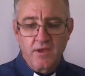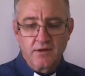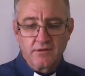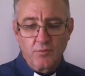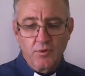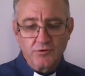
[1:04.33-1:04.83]

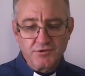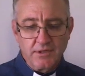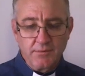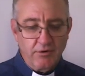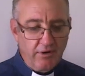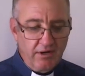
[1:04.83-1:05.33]
And then we're also going
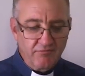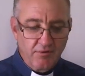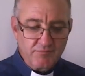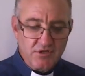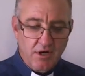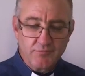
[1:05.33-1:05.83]
to be reading from
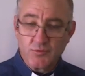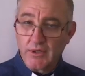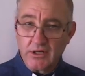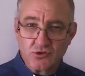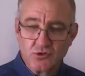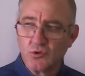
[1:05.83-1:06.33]
Psalm
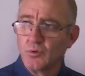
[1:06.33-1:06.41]
22,